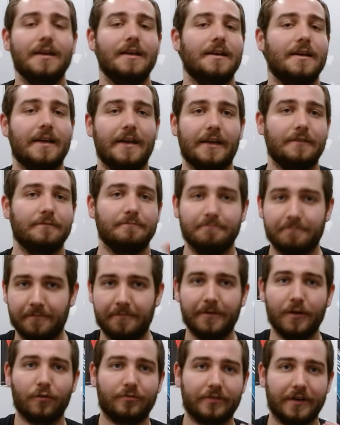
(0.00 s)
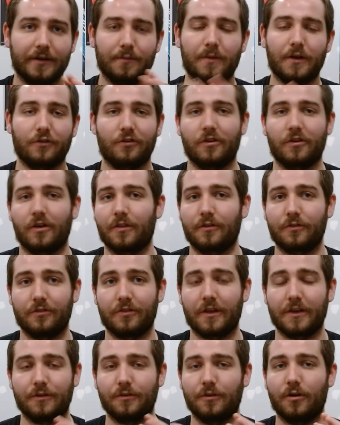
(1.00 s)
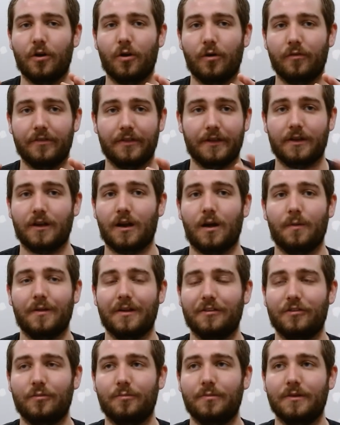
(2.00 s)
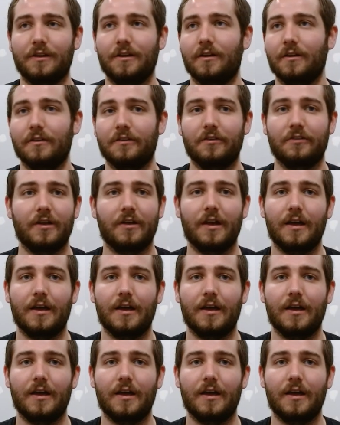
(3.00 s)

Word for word: And feel free to mention others that you know of in the comments because